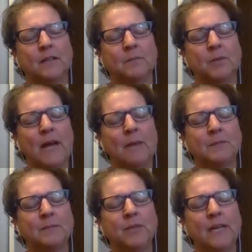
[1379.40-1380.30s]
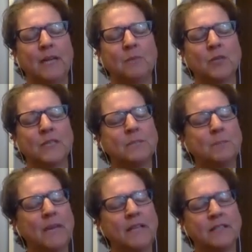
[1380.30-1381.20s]
perhaps bringing more
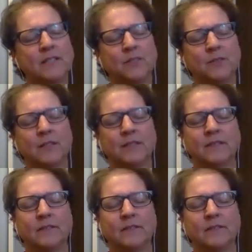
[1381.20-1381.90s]
space to it,